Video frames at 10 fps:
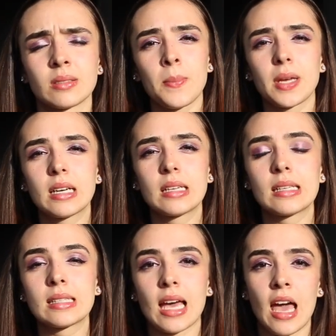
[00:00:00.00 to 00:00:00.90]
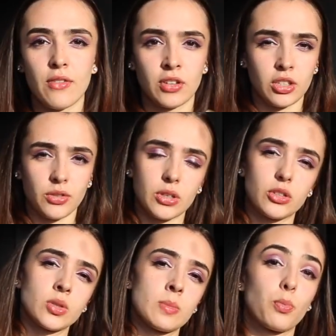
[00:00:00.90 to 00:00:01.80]
because I have another
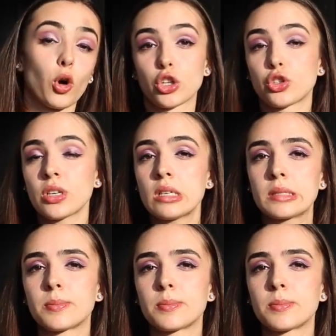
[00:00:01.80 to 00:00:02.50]
videos in Portuguese.